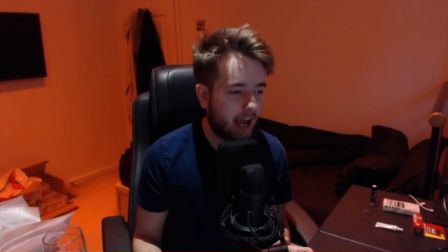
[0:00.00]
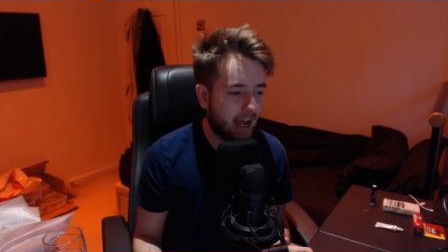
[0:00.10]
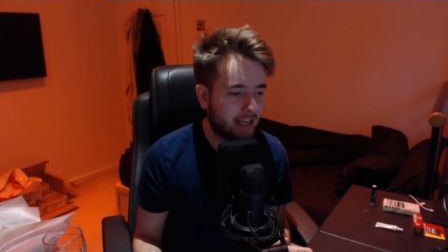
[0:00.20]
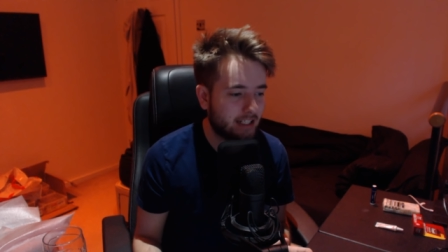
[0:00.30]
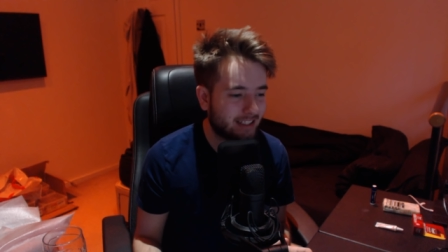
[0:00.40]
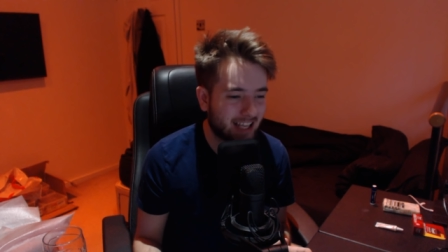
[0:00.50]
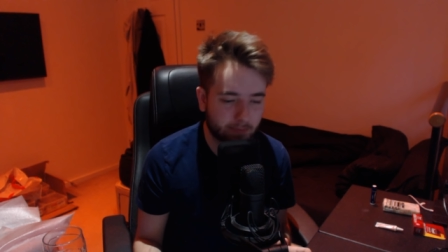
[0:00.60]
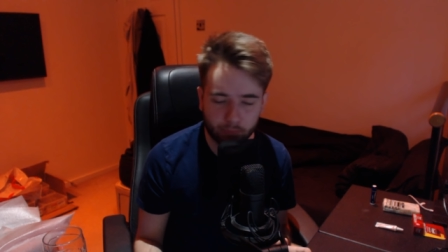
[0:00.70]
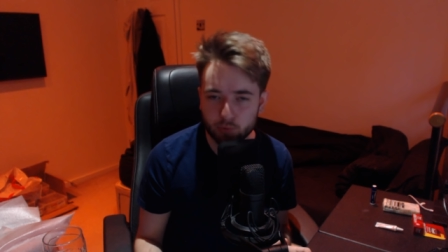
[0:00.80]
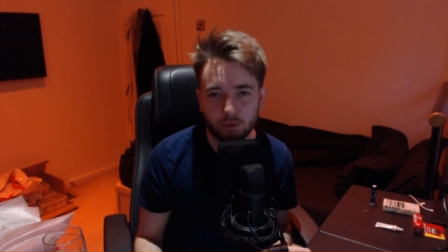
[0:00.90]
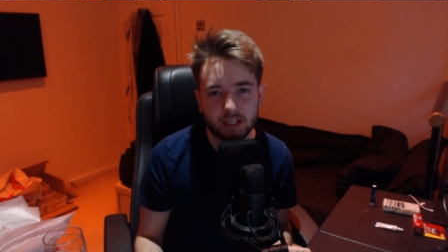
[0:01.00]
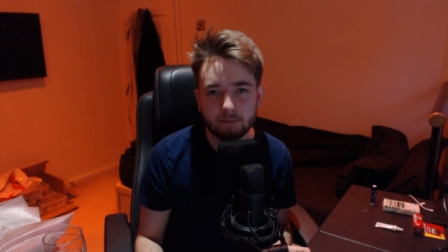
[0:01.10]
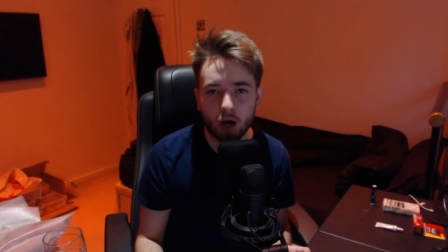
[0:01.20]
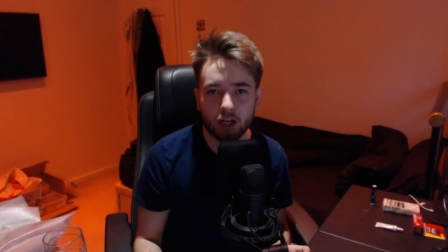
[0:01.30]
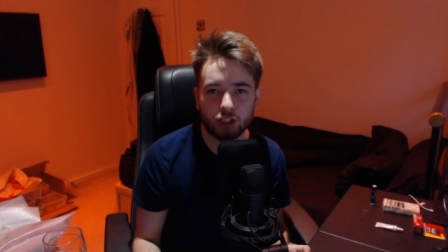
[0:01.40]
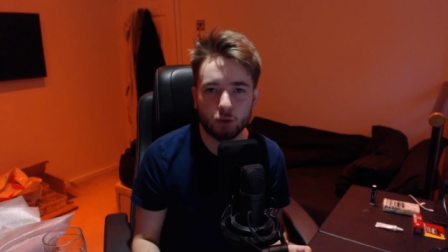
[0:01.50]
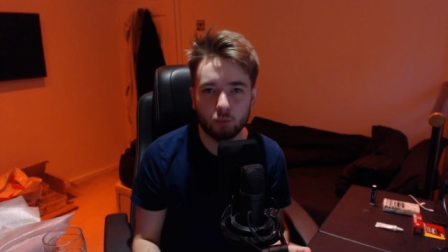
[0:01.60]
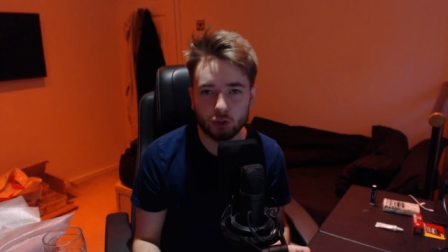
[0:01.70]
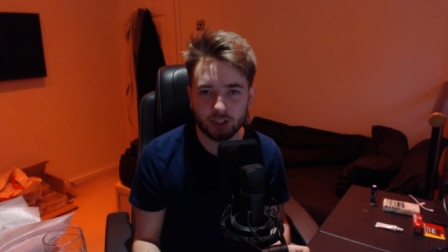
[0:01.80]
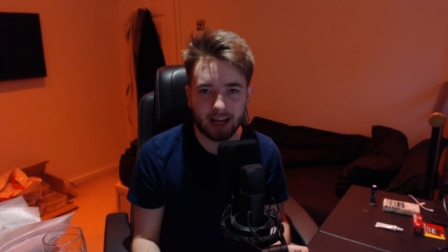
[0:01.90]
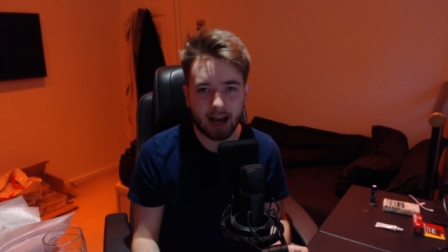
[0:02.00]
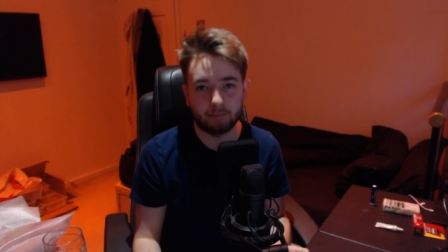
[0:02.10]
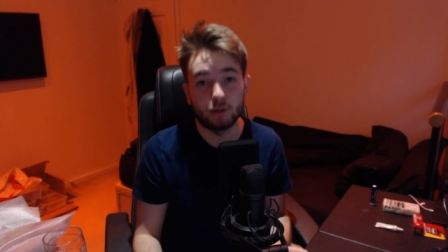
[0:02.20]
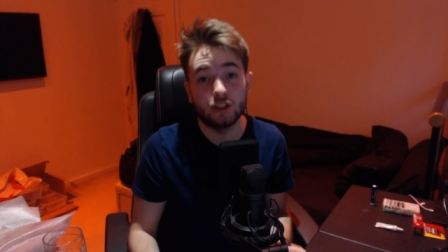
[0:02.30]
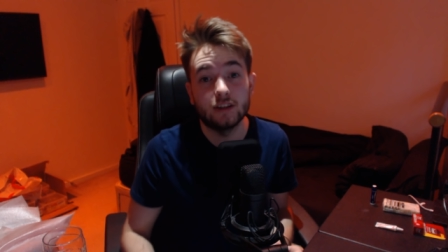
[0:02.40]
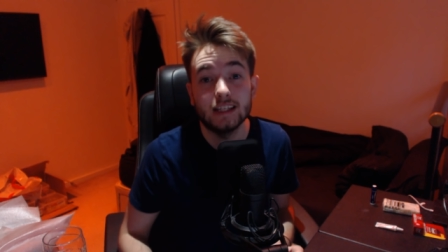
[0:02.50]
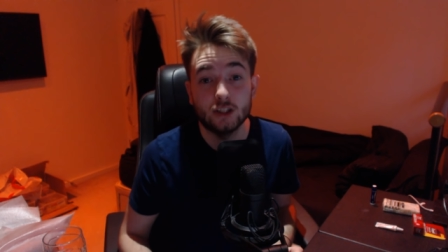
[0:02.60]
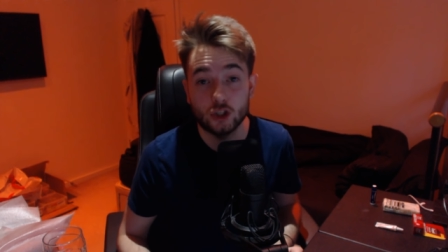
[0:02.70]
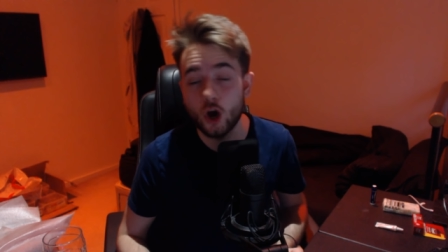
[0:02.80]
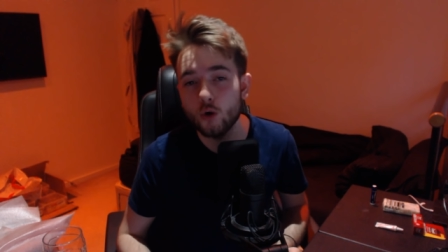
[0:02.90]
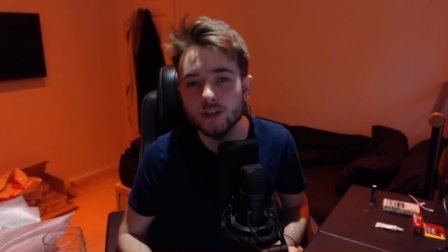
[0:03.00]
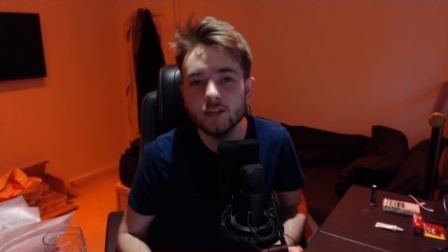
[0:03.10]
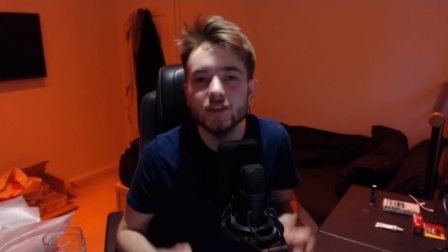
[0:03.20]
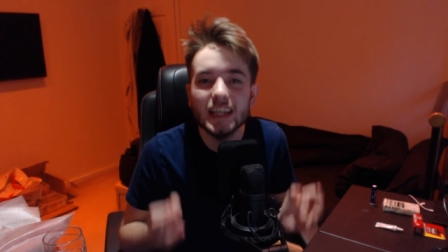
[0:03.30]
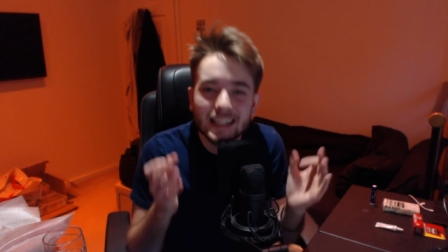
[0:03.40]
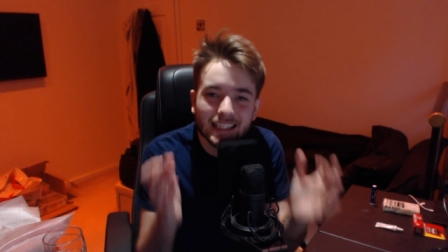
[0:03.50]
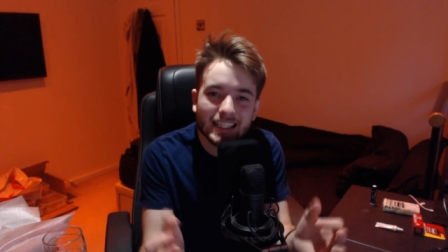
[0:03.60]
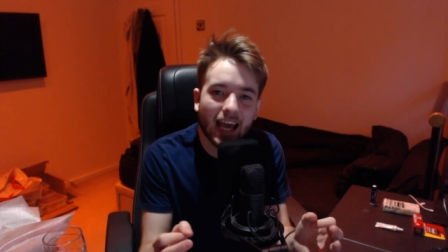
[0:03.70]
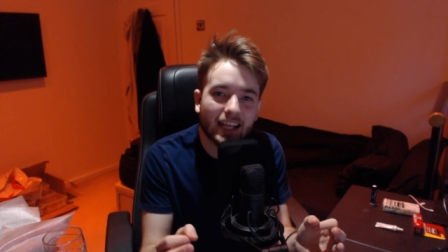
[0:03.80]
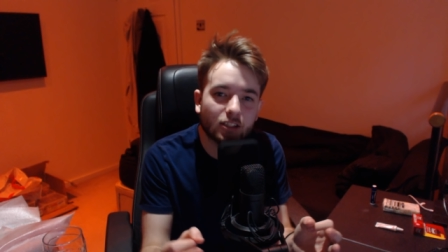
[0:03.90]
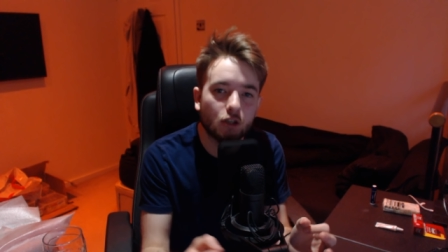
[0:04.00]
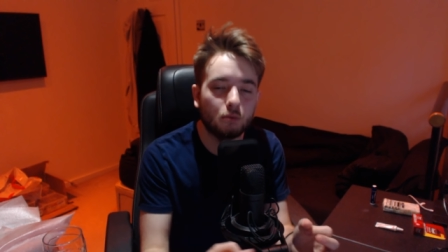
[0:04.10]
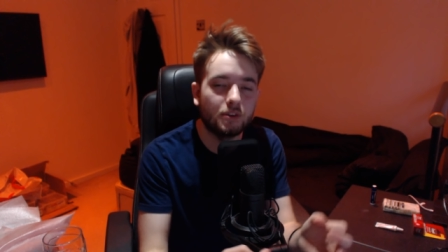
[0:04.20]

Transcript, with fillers: And that's pretty much what's going to happen to the entirety of the internet